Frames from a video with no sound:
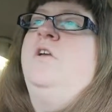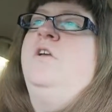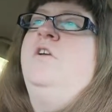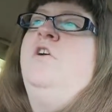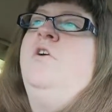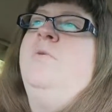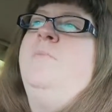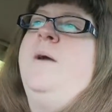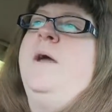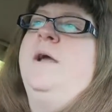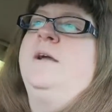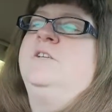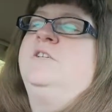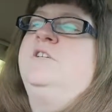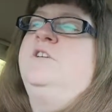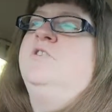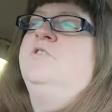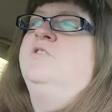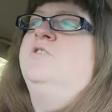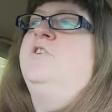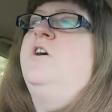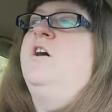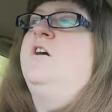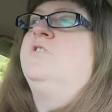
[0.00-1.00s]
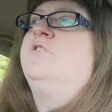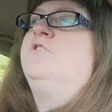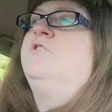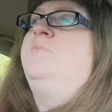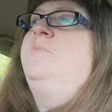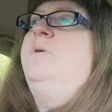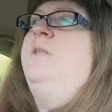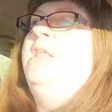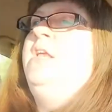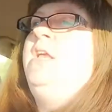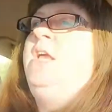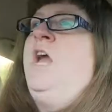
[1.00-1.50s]
and go back to your doctor
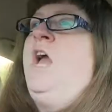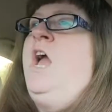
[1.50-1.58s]
and be like,